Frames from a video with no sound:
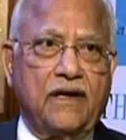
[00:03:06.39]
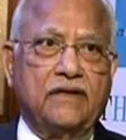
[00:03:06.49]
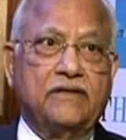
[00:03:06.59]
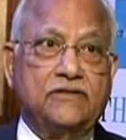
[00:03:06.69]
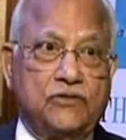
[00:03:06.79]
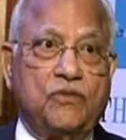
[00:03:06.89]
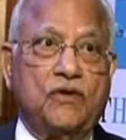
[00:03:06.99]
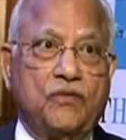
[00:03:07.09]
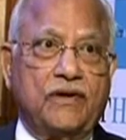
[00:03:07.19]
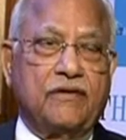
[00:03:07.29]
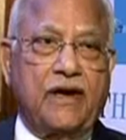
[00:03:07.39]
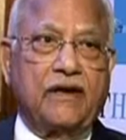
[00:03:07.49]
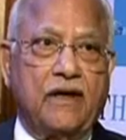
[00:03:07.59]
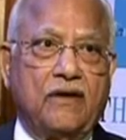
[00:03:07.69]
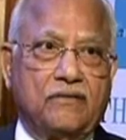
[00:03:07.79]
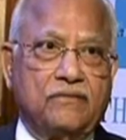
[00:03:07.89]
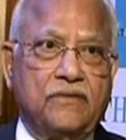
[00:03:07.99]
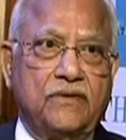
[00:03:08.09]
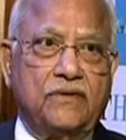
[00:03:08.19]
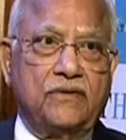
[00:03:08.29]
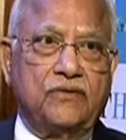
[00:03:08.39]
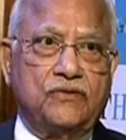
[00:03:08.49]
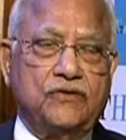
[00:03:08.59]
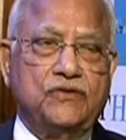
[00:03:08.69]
And this is what we're trying now, to